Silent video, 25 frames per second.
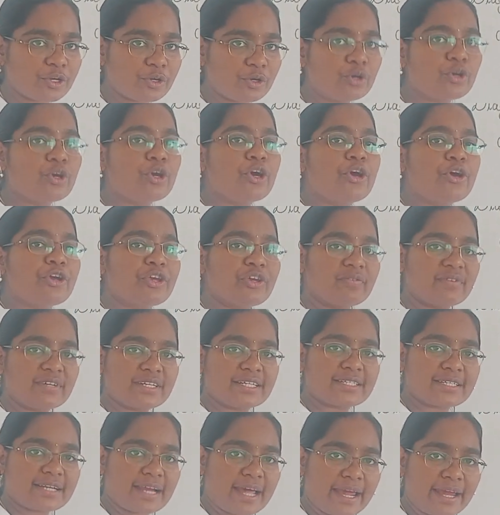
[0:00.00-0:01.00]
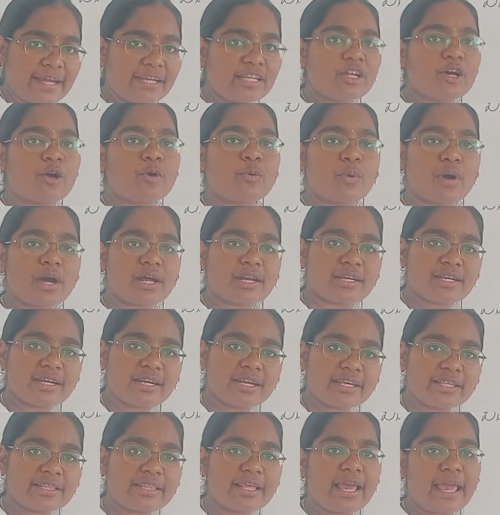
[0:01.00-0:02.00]
do? You will write
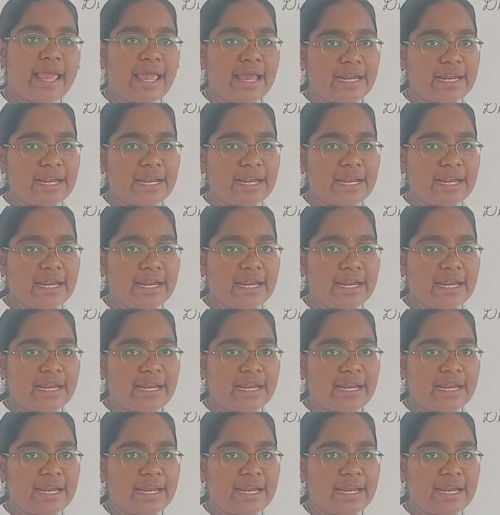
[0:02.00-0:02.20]
only the